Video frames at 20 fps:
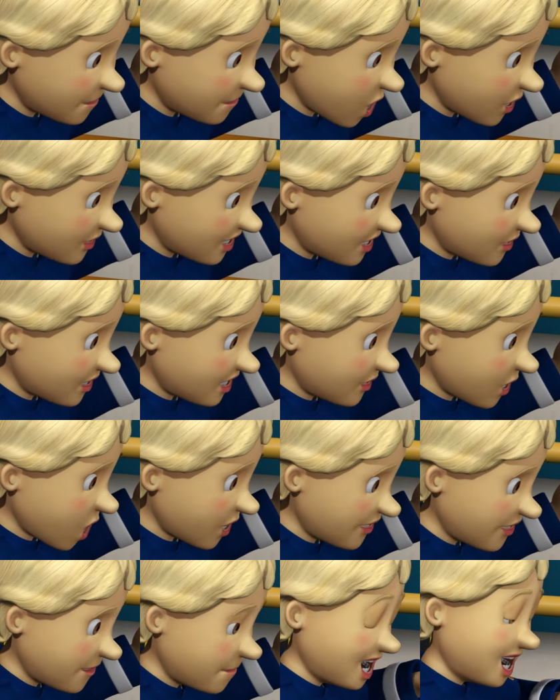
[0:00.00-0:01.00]
the motor
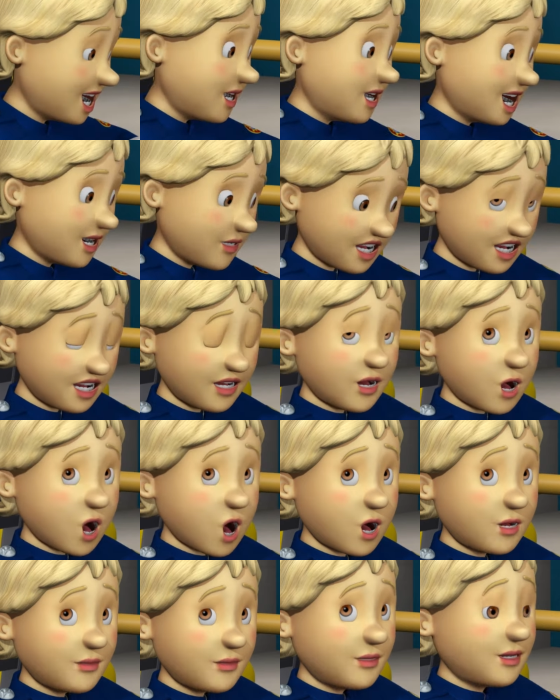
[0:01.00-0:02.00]
onto the back of
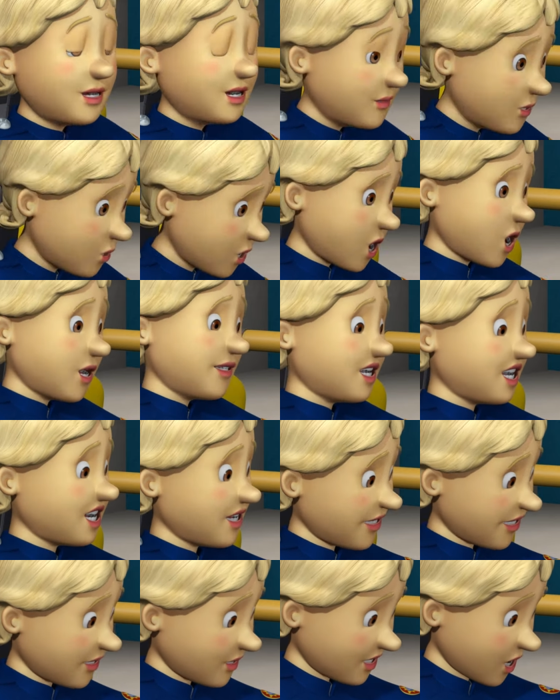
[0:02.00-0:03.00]
Neptune. You
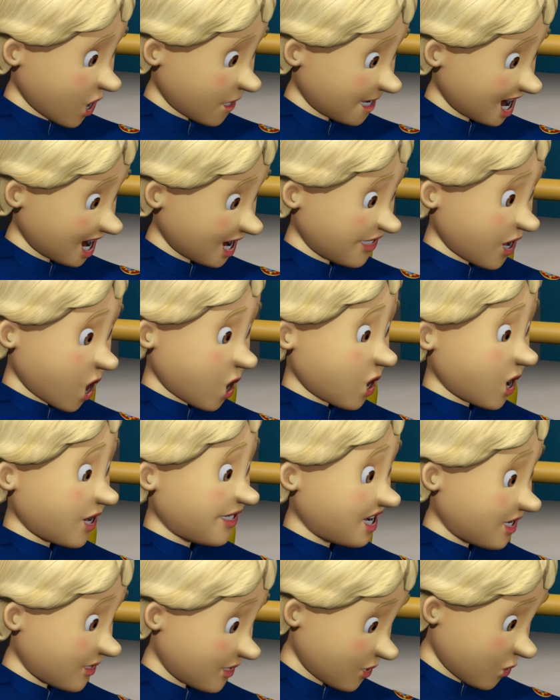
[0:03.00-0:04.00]
just need to make sure
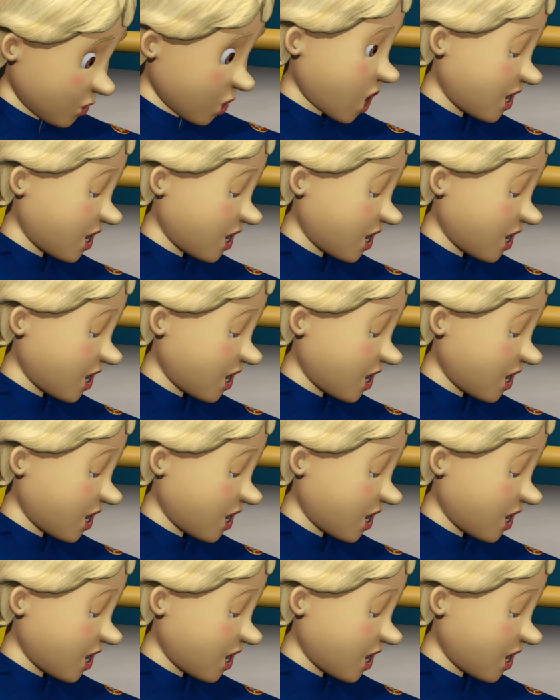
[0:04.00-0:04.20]
they're